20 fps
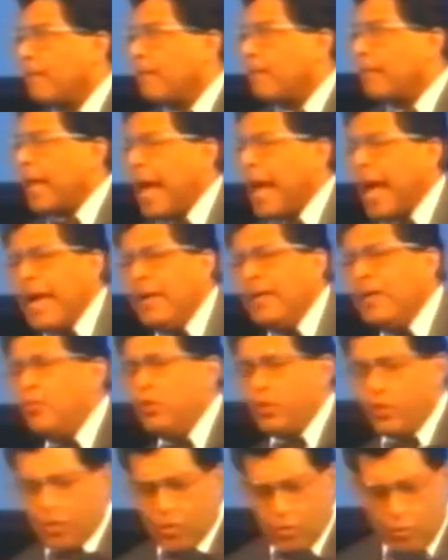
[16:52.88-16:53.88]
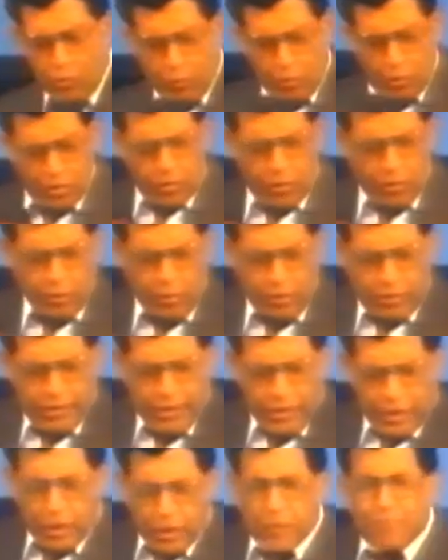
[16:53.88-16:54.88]
But Hannah was
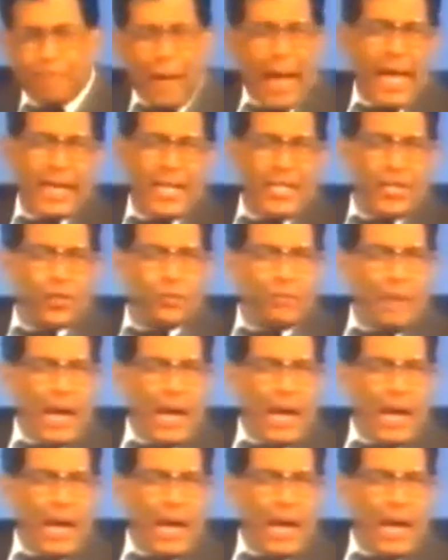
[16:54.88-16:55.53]
despised